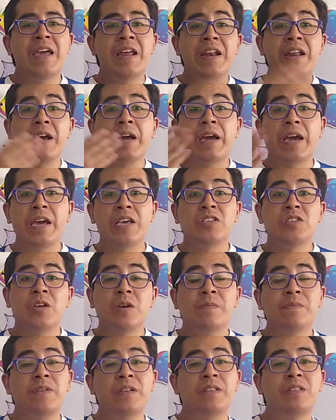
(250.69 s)
In the case
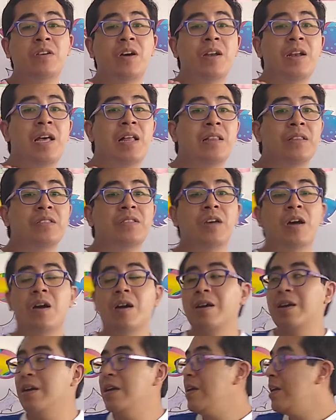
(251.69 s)
of the Donald
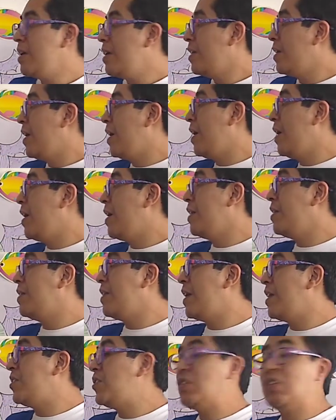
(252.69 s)
Duck,
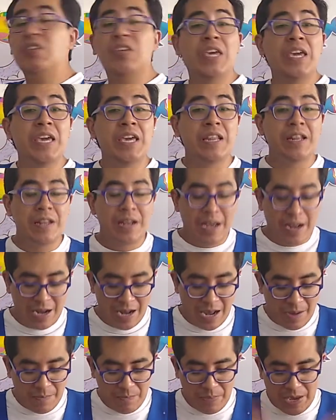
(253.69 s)
the skin,
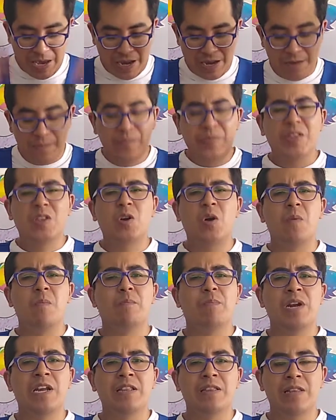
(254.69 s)
la piel,
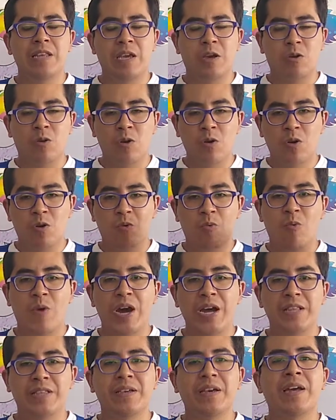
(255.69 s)
completely colored
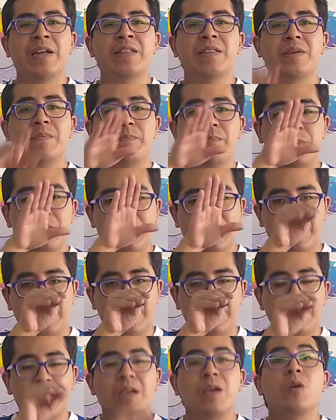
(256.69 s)
white and the
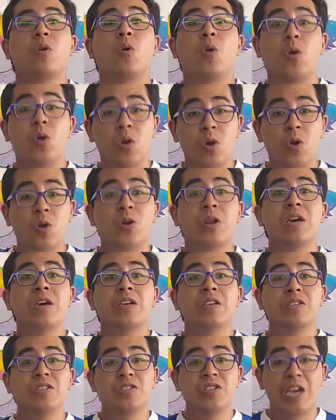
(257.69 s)
beacon color
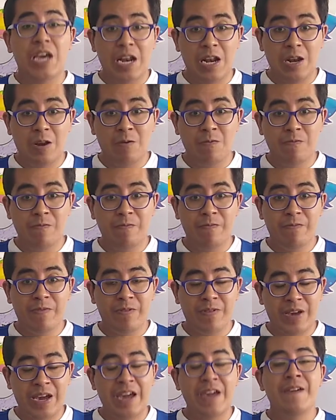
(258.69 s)
yellow,
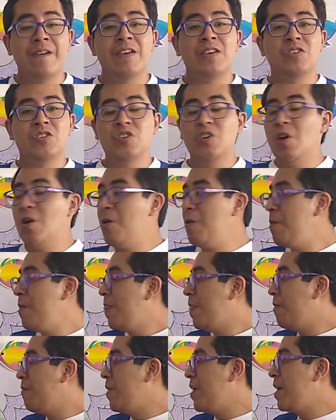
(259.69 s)
okay?
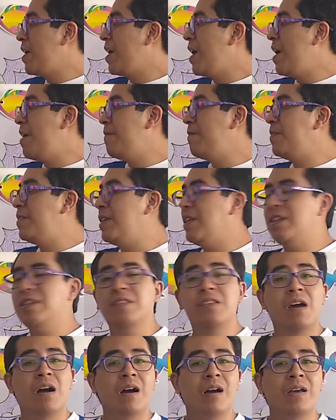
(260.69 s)
So we have the
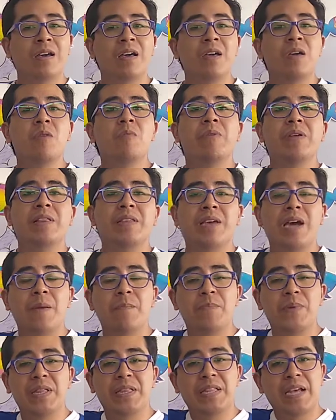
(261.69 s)
duck with
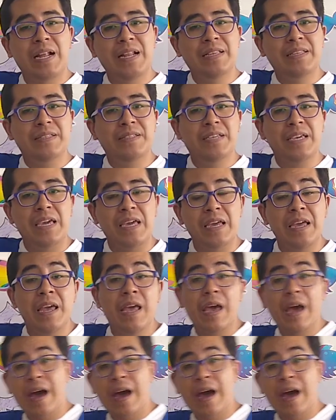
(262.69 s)
capital D.